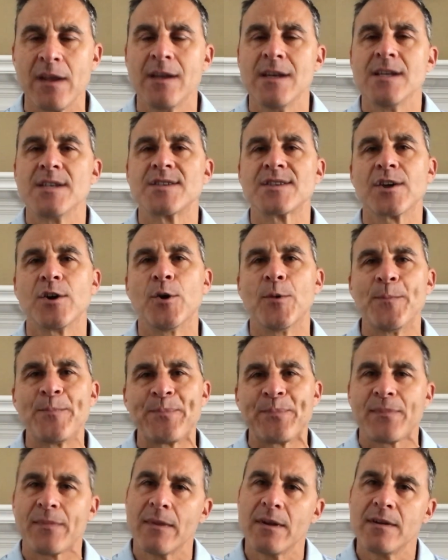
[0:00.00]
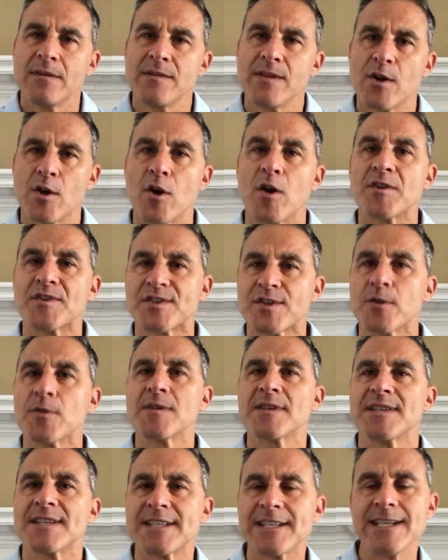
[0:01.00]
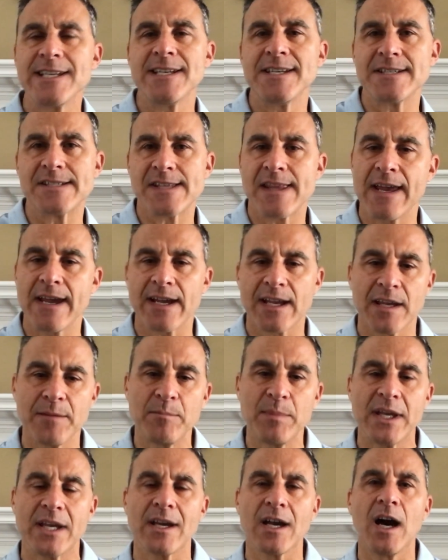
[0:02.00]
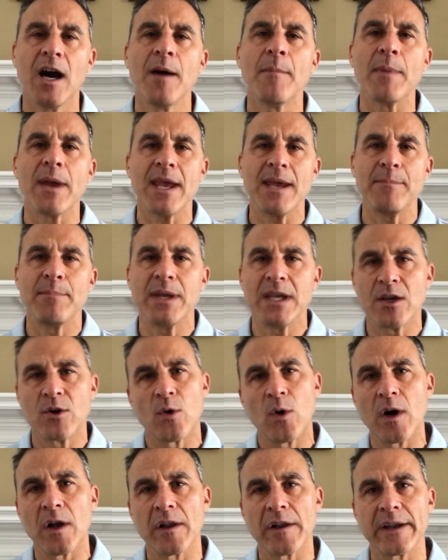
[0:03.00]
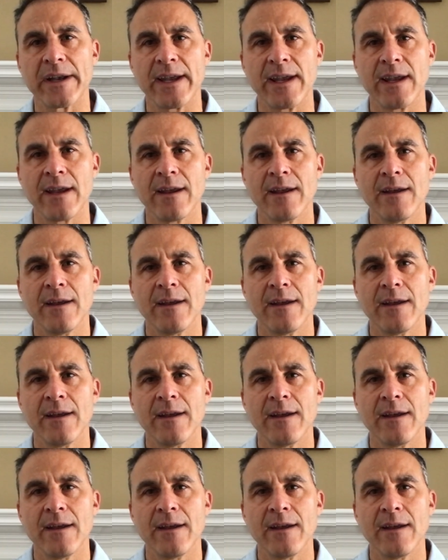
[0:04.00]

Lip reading: So there are certain C's that can become a B quality